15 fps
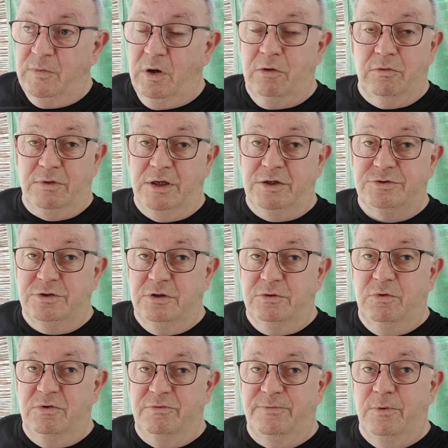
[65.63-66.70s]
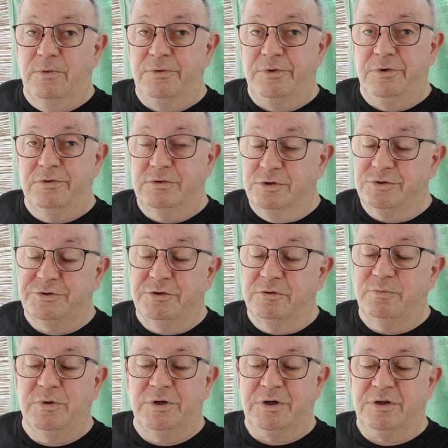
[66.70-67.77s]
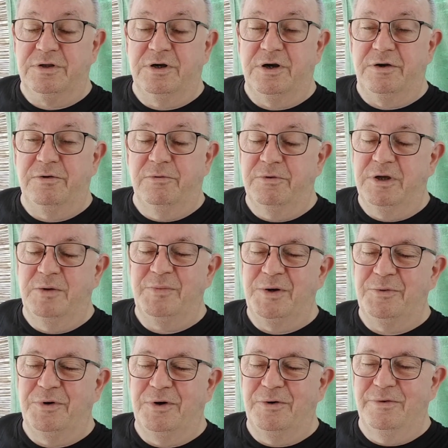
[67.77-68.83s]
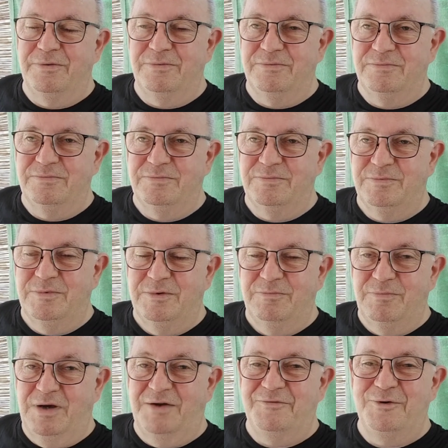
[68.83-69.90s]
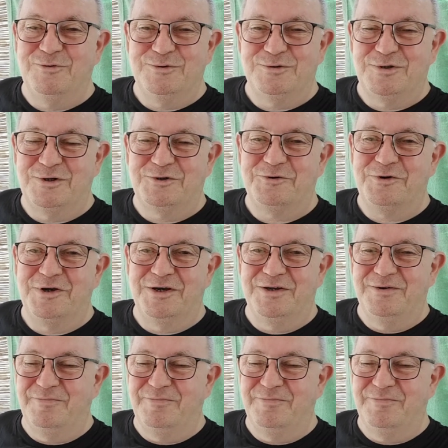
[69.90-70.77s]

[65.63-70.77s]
Oh, they still want foreigners. There's still plenty there. Don't get me wrong. I've noticed a trend.